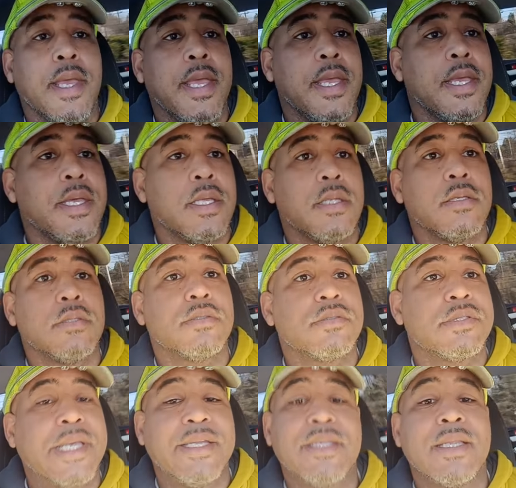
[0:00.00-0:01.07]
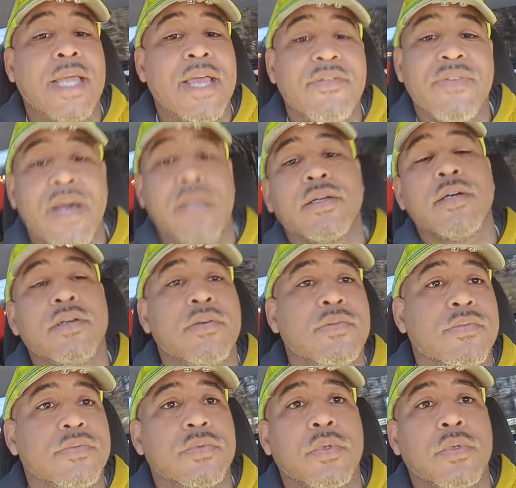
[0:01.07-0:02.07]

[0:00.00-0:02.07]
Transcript: and take the life out of